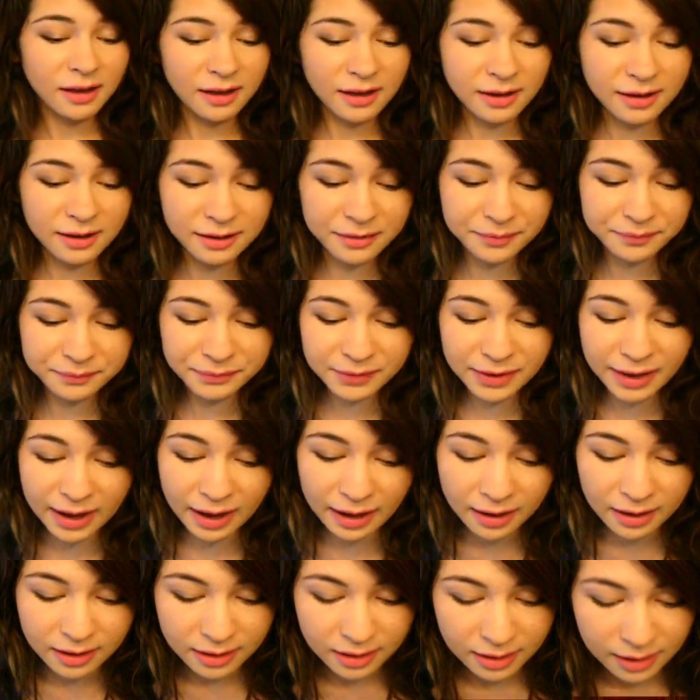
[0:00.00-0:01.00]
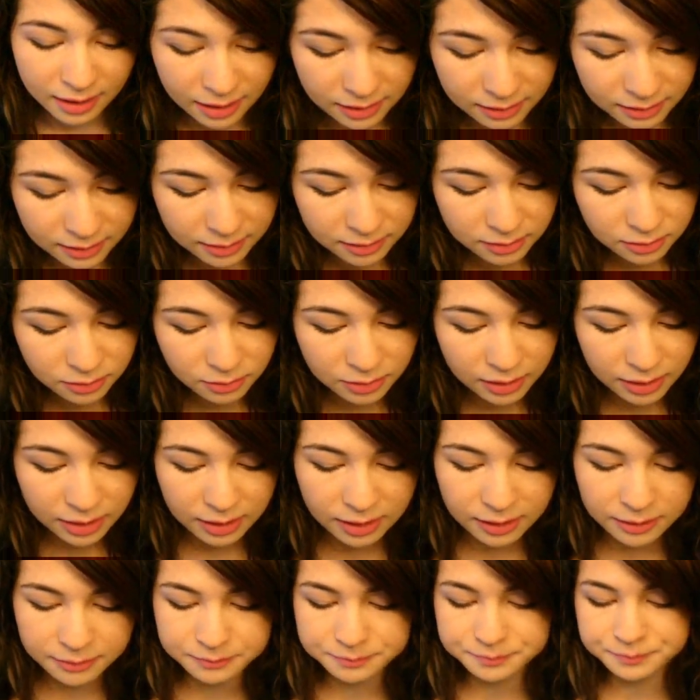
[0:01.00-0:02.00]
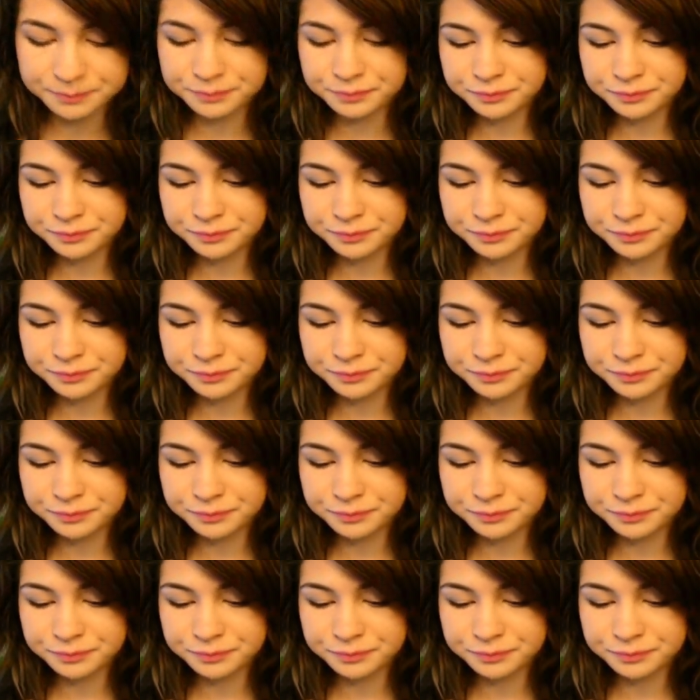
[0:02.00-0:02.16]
Yeah. And then you get